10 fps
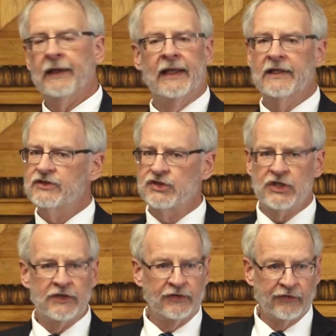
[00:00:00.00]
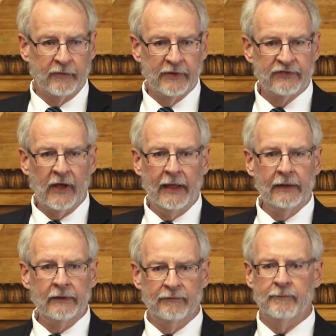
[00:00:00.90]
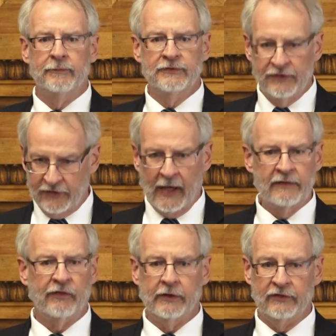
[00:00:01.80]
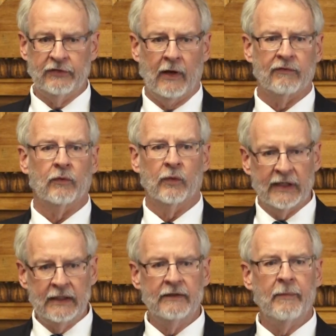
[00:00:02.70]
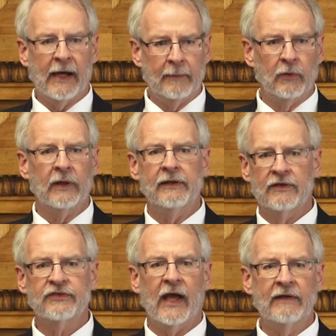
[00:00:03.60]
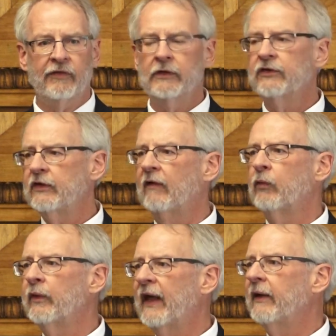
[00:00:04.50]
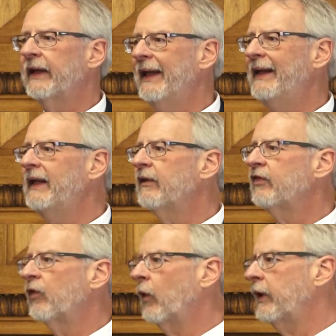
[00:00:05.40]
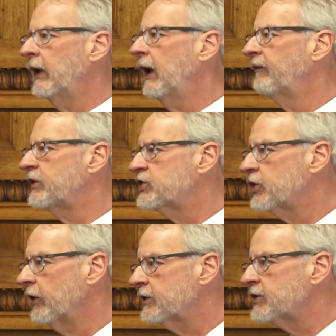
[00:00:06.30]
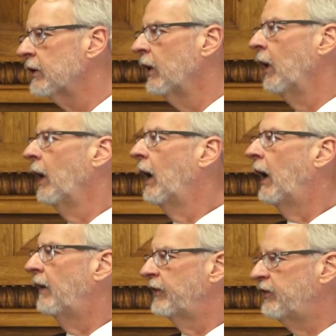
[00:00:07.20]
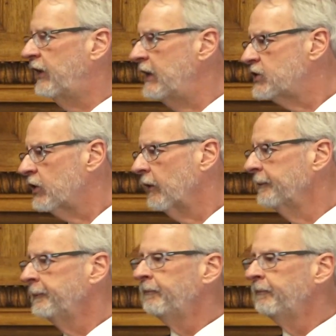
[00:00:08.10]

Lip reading: Is Jesus the Messiah? Decide for yourself. Read the Bible and decide for yourself without any authority of a church, of a teacher.